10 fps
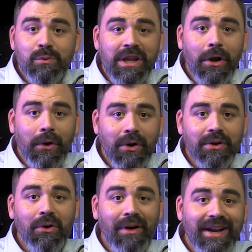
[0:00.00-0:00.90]
we
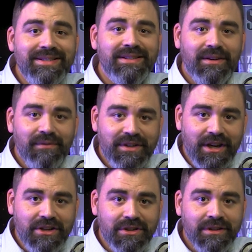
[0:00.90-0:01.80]
heard Christ's
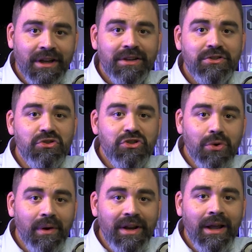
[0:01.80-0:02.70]
invitation to
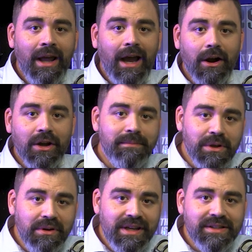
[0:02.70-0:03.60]
join our
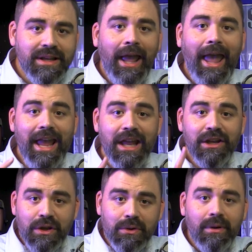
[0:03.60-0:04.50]
communities
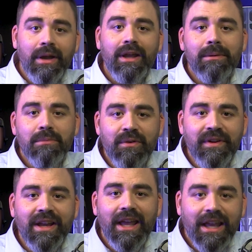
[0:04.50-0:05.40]
and you in
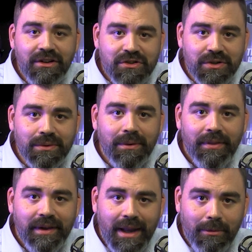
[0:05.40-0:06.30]
moving
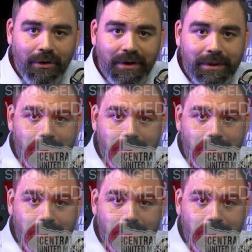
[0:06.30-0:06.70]
into the neighborhood.